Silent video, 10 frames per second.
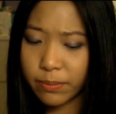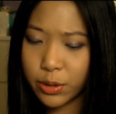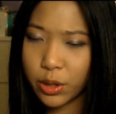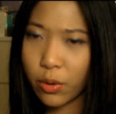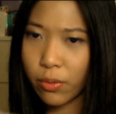
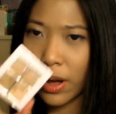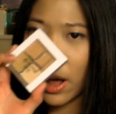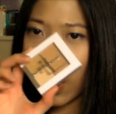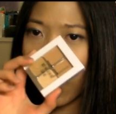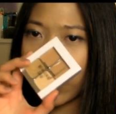So
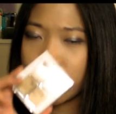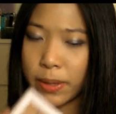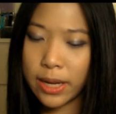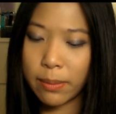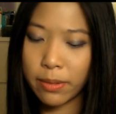I always
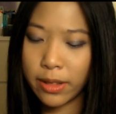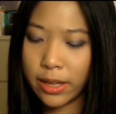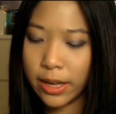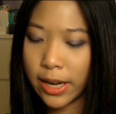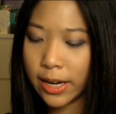pick up
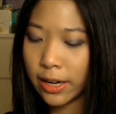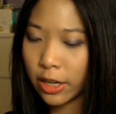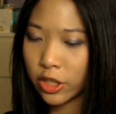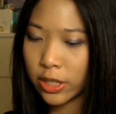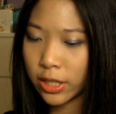the Hidden
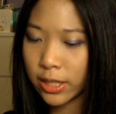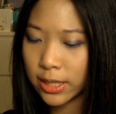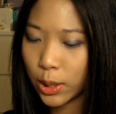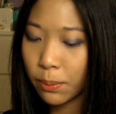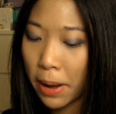Agenda
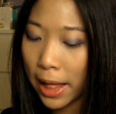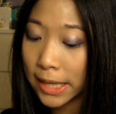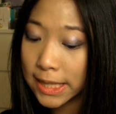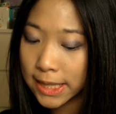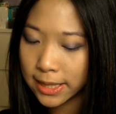concealer
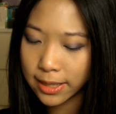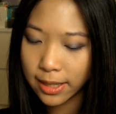palette.